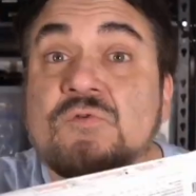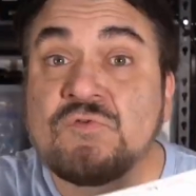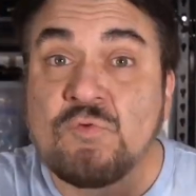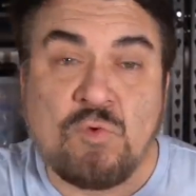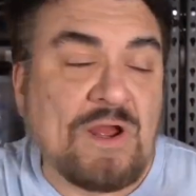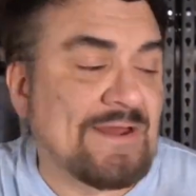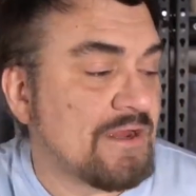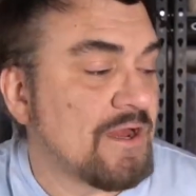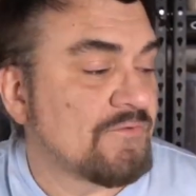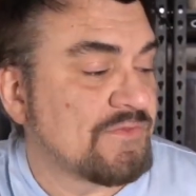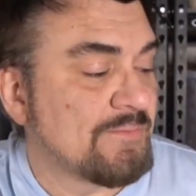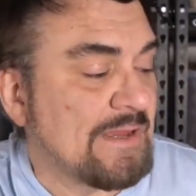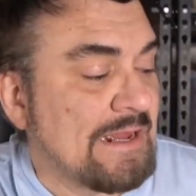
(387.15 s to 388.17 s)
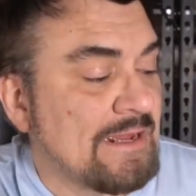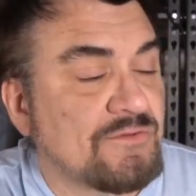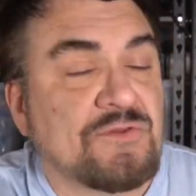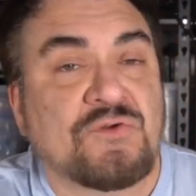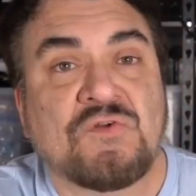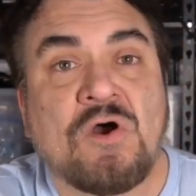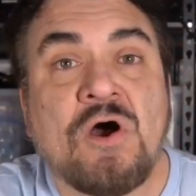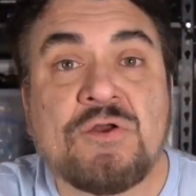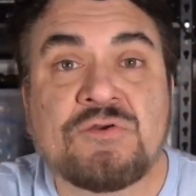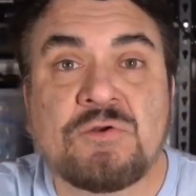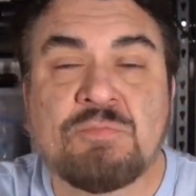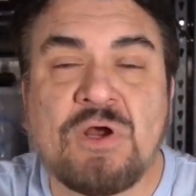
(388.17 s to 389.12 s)
So right off the bat, there's
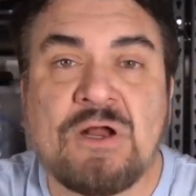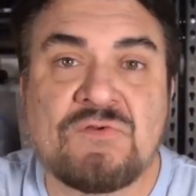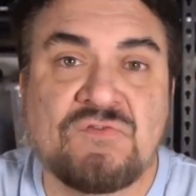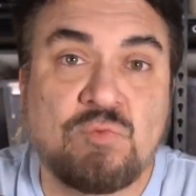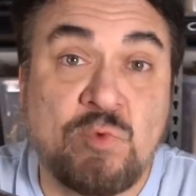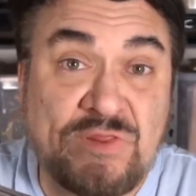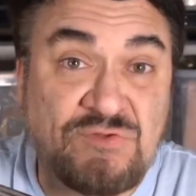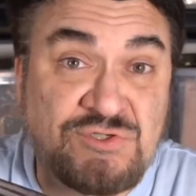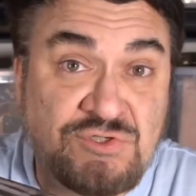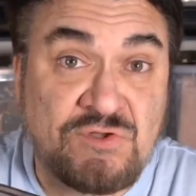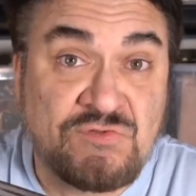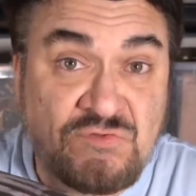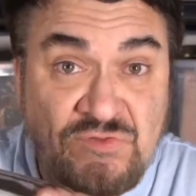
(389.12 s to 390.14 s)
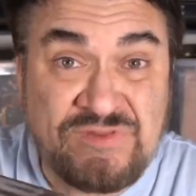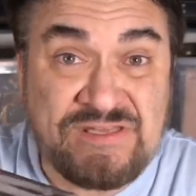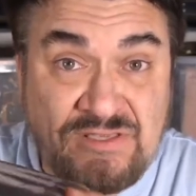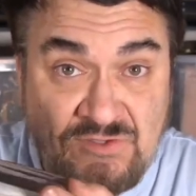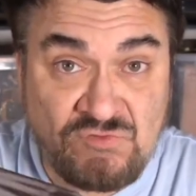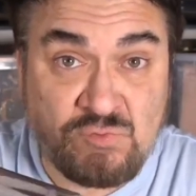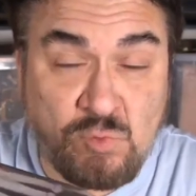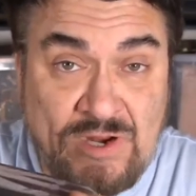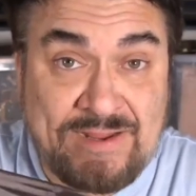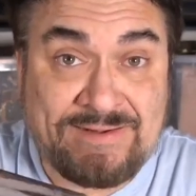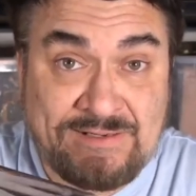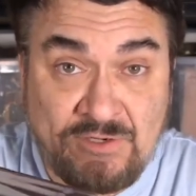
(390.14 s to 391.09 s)
$100 with just these
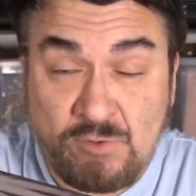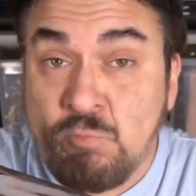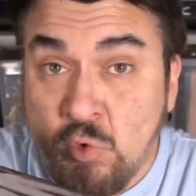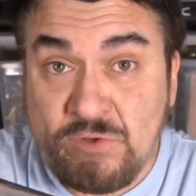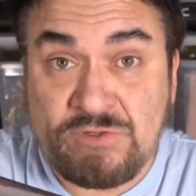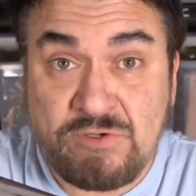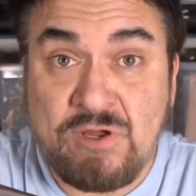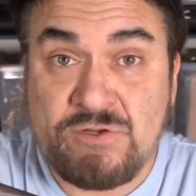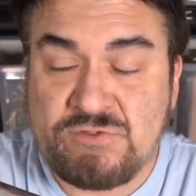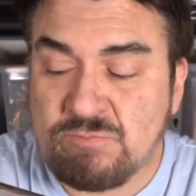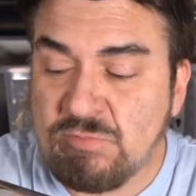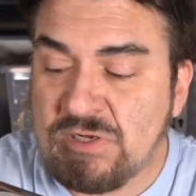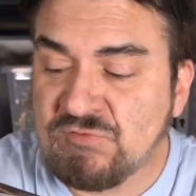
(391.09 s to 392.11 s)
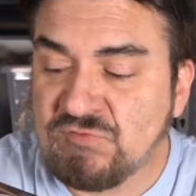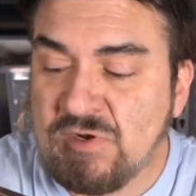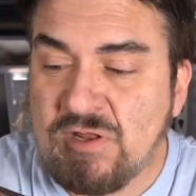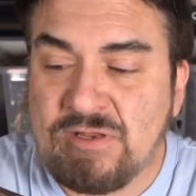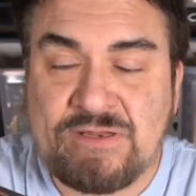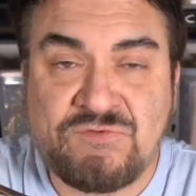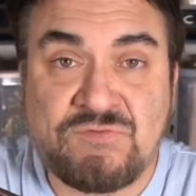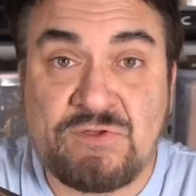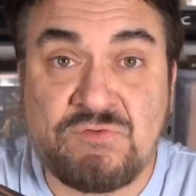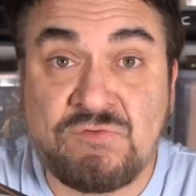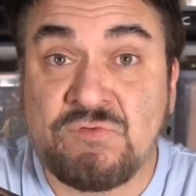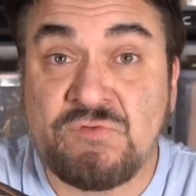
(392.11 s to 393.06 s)
right here. More than $100 in all
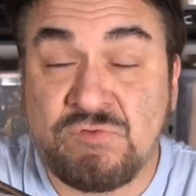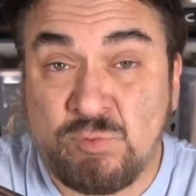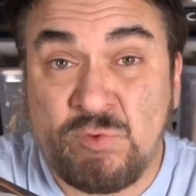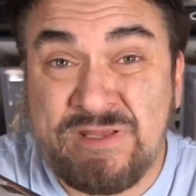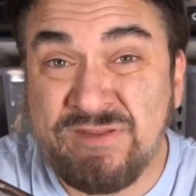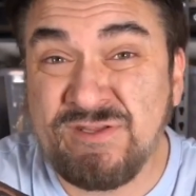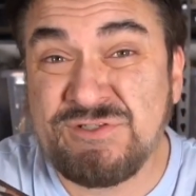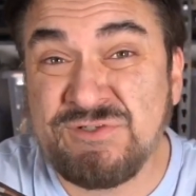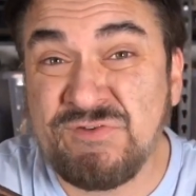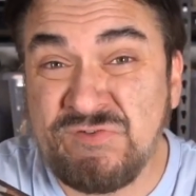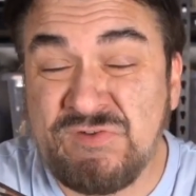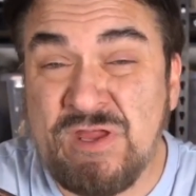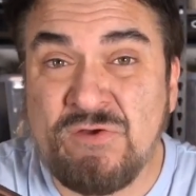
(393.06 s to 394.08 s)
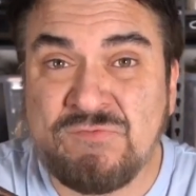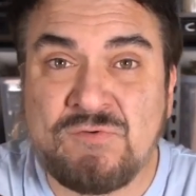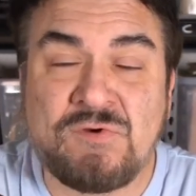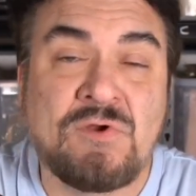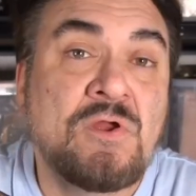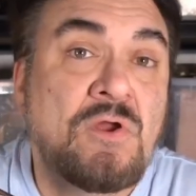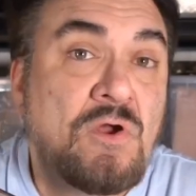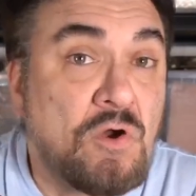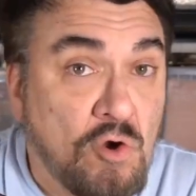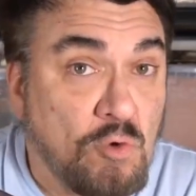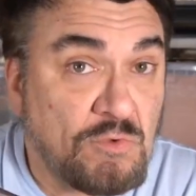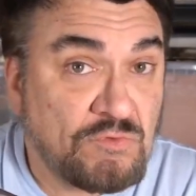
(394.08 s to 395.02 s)
honesty, because there's three that should sell for
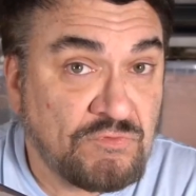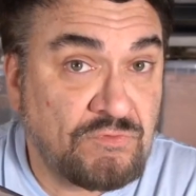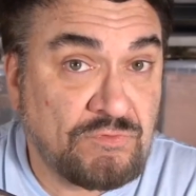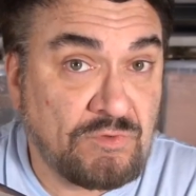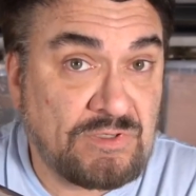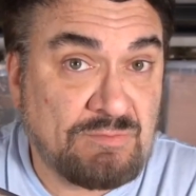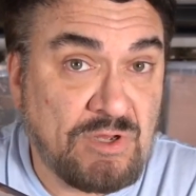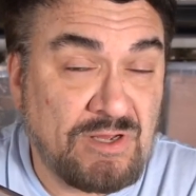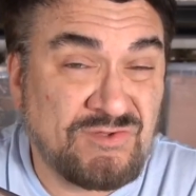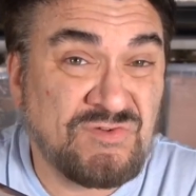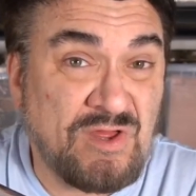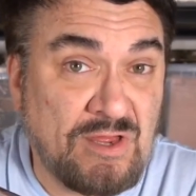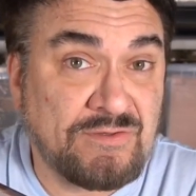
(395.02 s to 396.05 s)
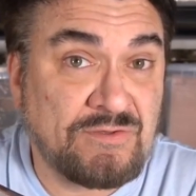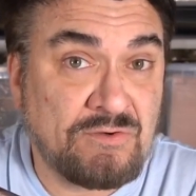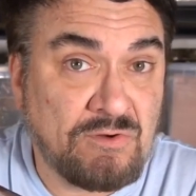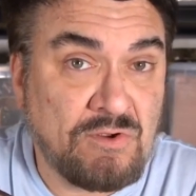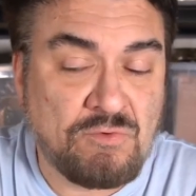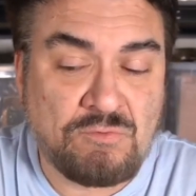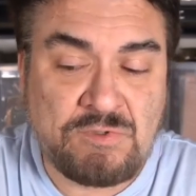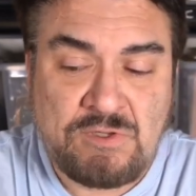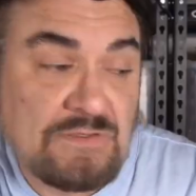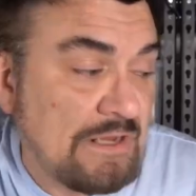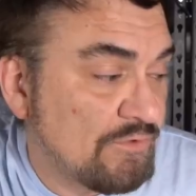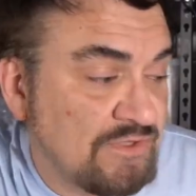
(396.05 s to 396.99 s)
almost $30 on their own.
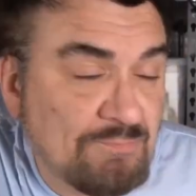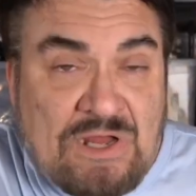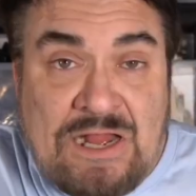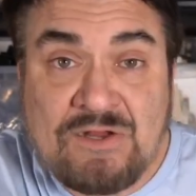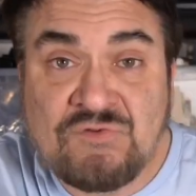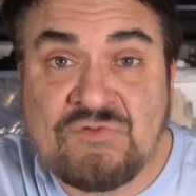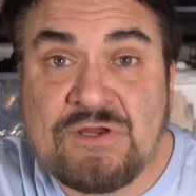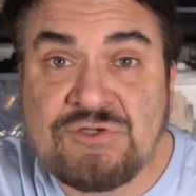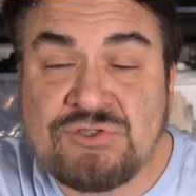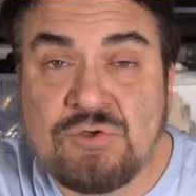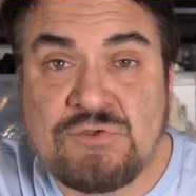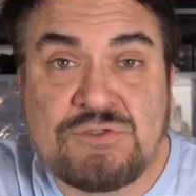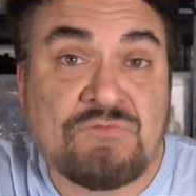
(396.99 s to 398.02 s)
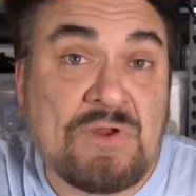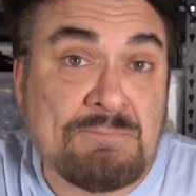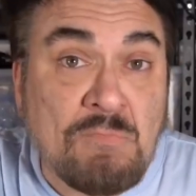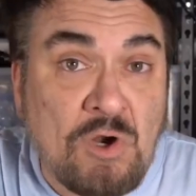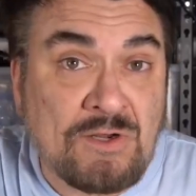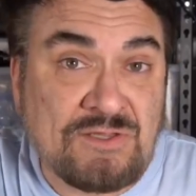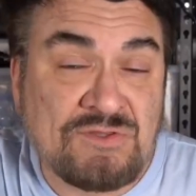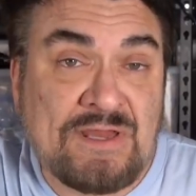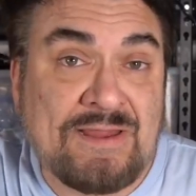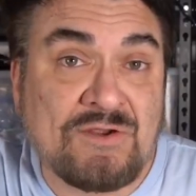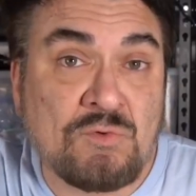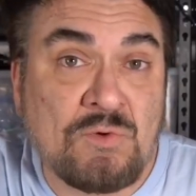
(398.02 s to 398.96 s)
Now with the box I showed you, if I market
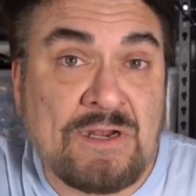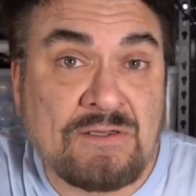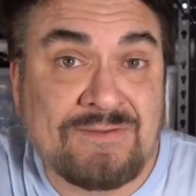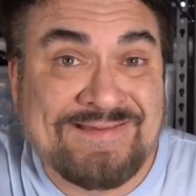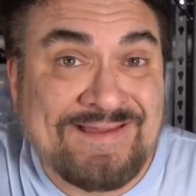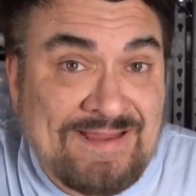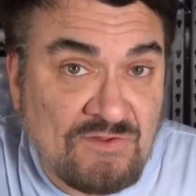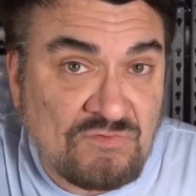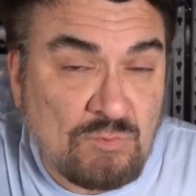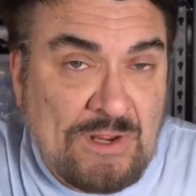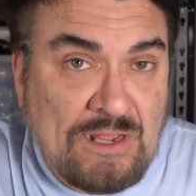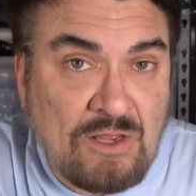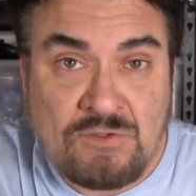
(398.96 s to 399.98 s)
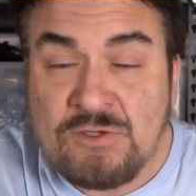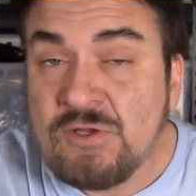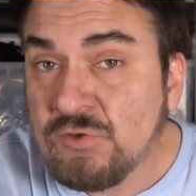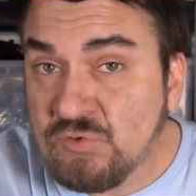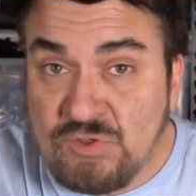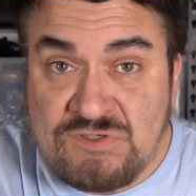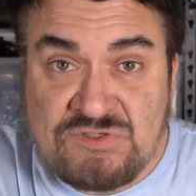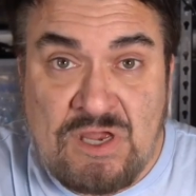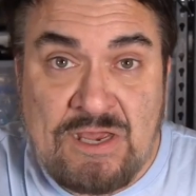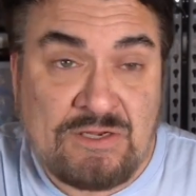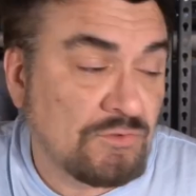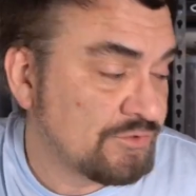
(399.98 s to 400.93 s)
that correctly as well, good
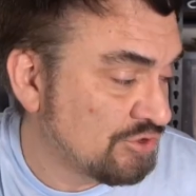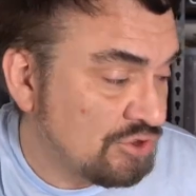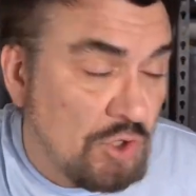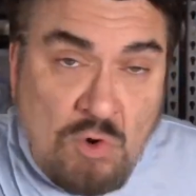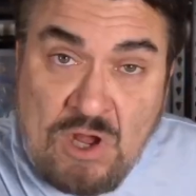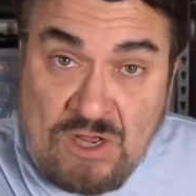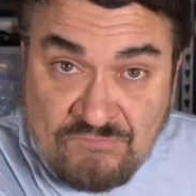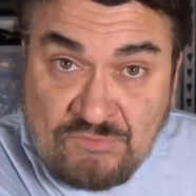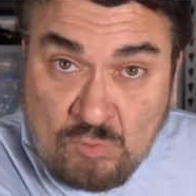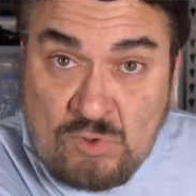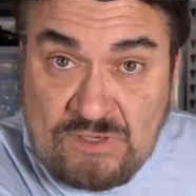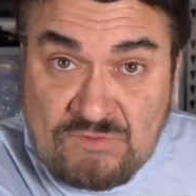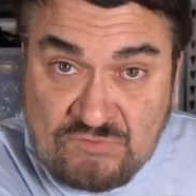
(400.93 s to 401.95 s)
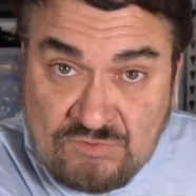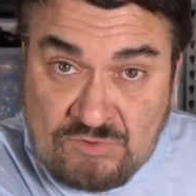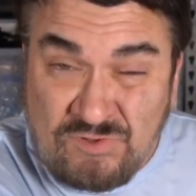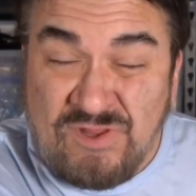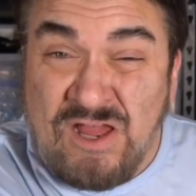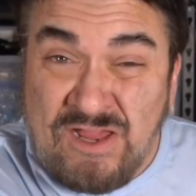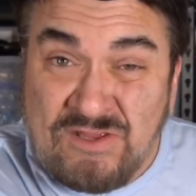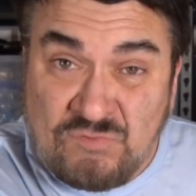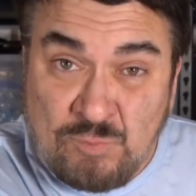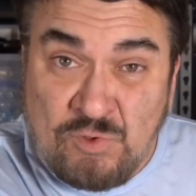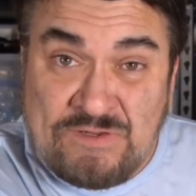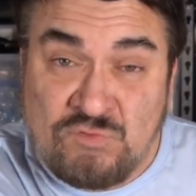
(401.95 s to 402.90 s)
title, show off the ones that are the
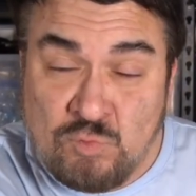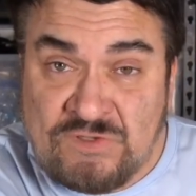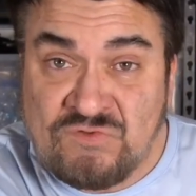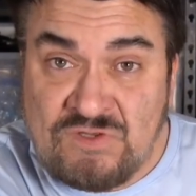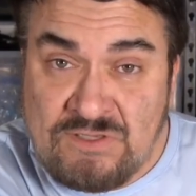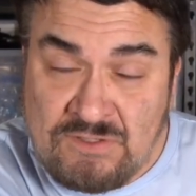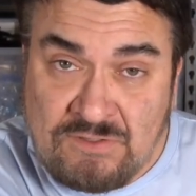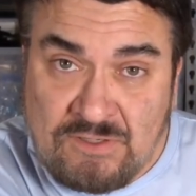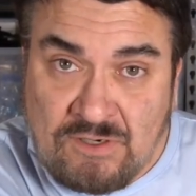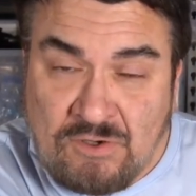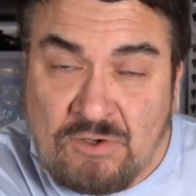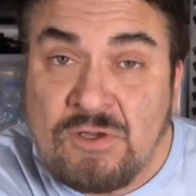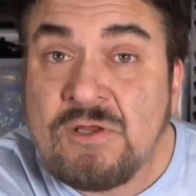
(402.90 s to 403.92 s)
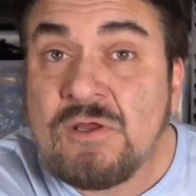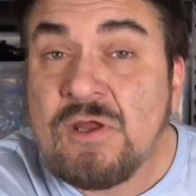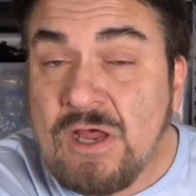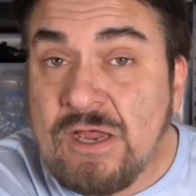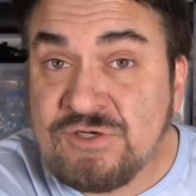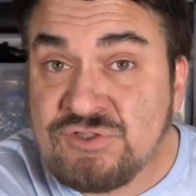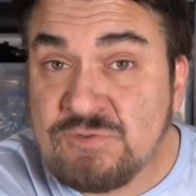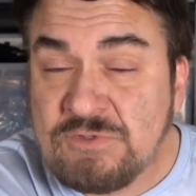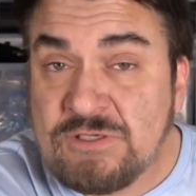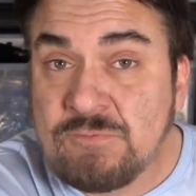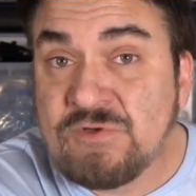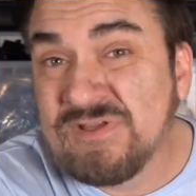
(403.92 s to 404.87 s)
highest priced ones in there, I should
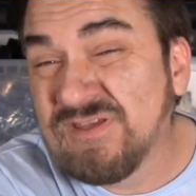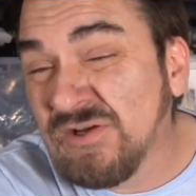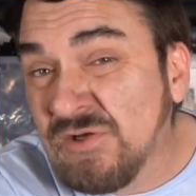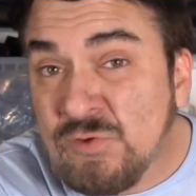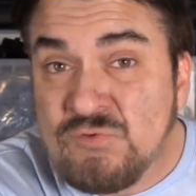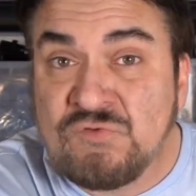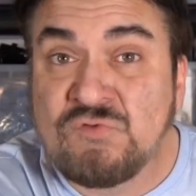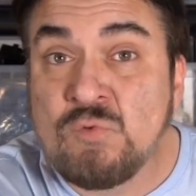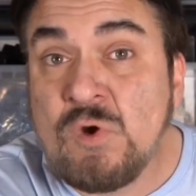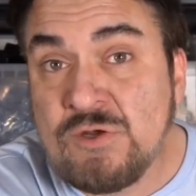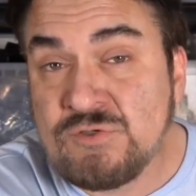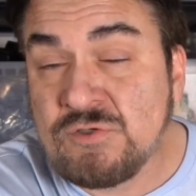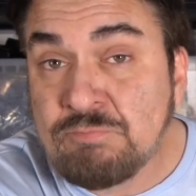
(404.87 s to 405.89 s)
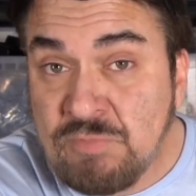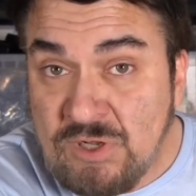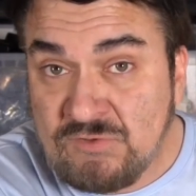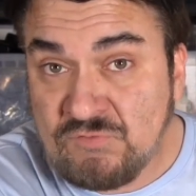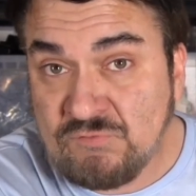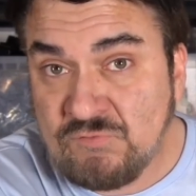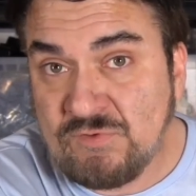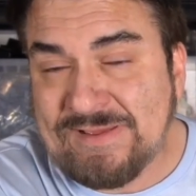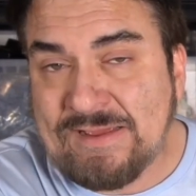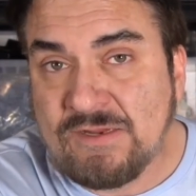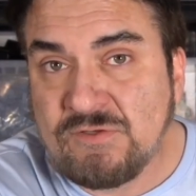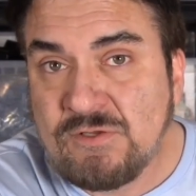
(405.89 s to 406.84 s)
be able to get close to $100 for
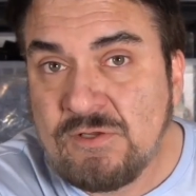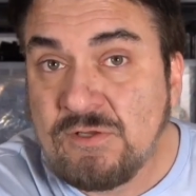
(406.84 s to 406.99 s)
that.